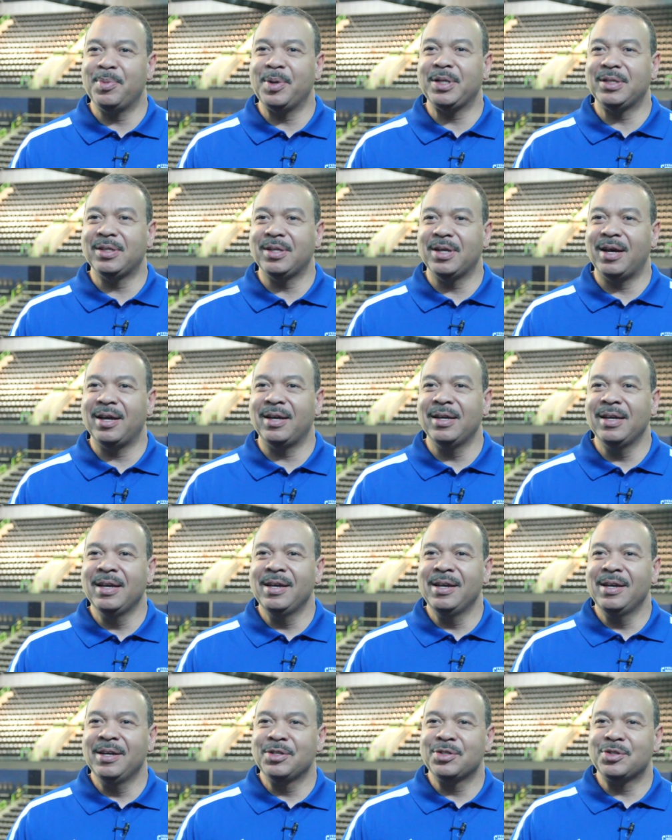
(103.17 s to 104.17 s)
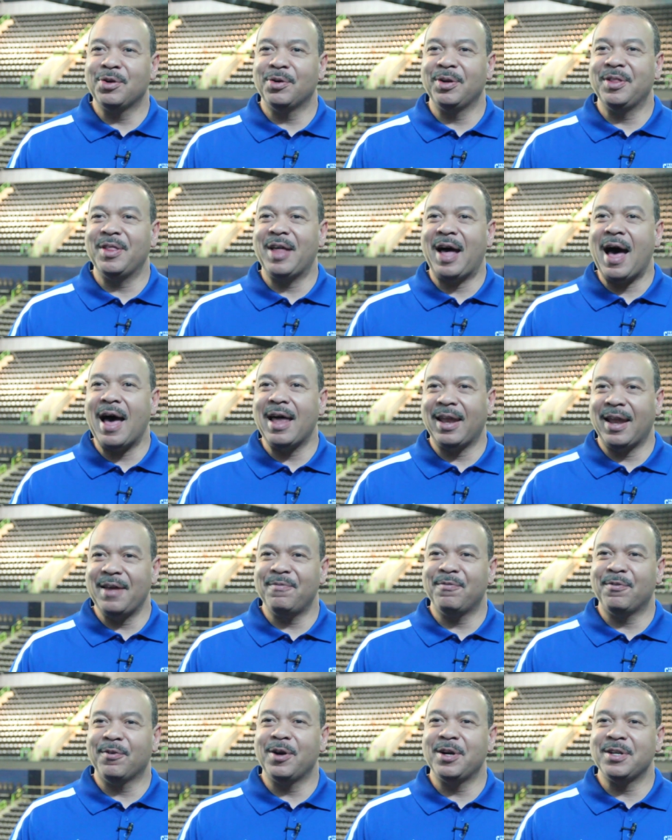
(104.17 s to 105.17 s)
But uh, certainly the
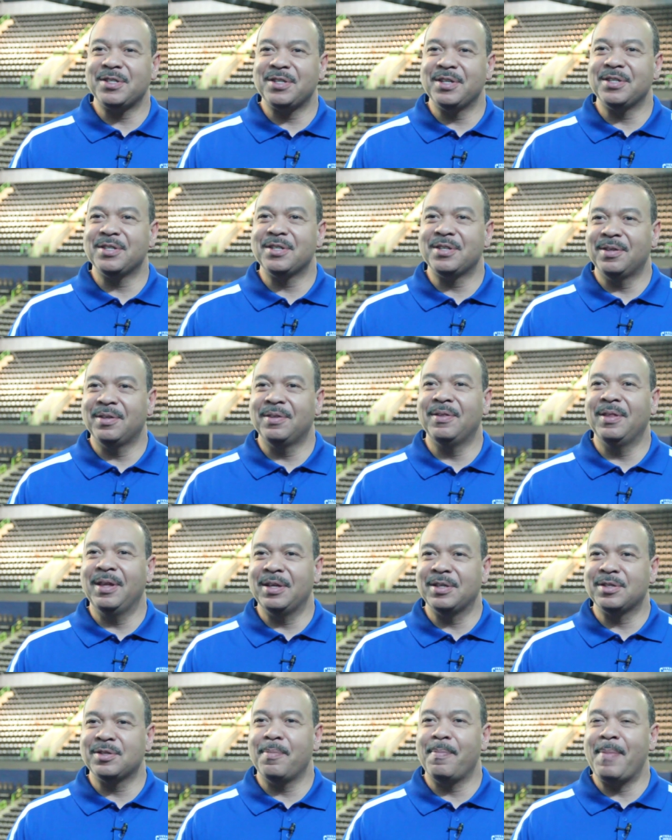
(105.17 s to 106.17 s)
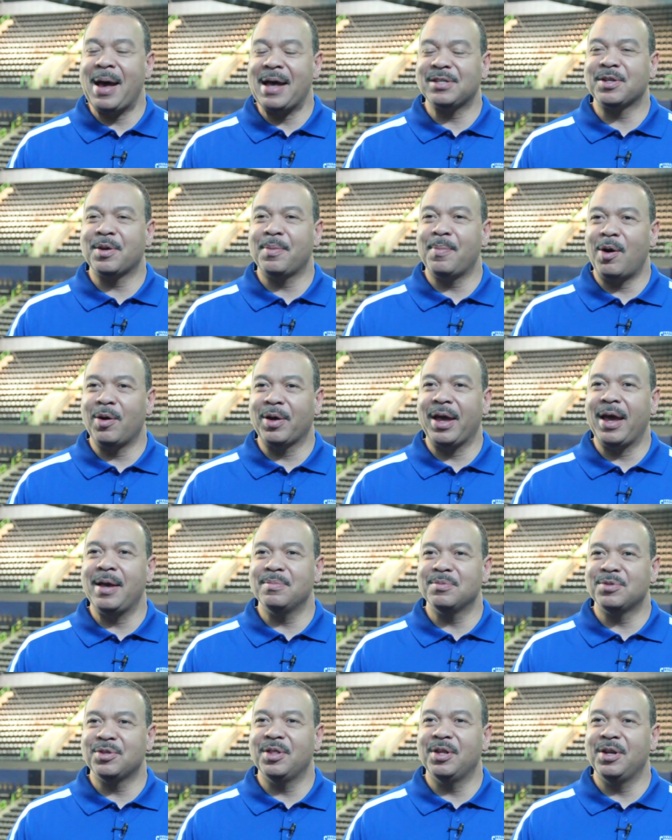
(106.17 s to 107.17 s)
highlight for us is, is the basketball
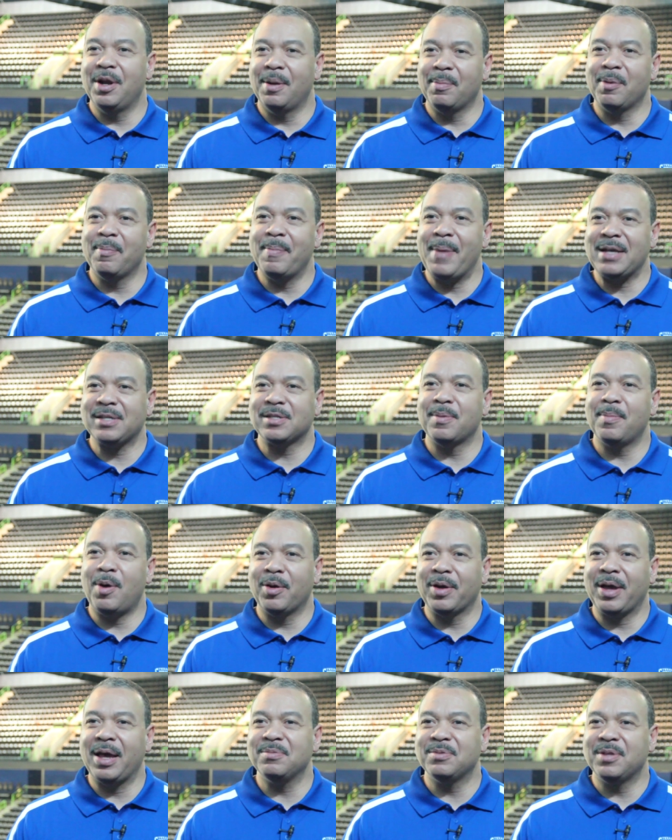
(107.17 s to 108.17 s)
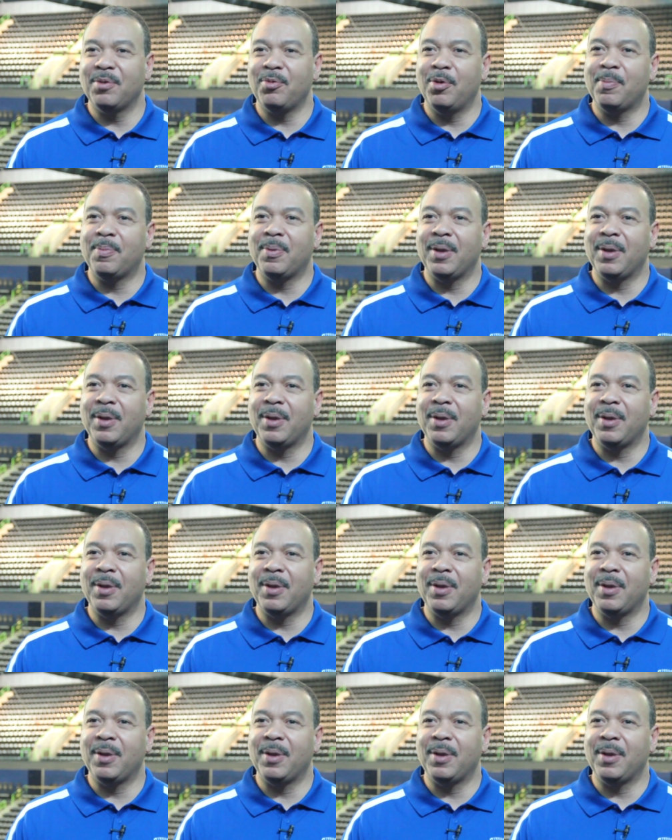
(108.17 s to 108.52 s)
games and the number of basketball games that we'll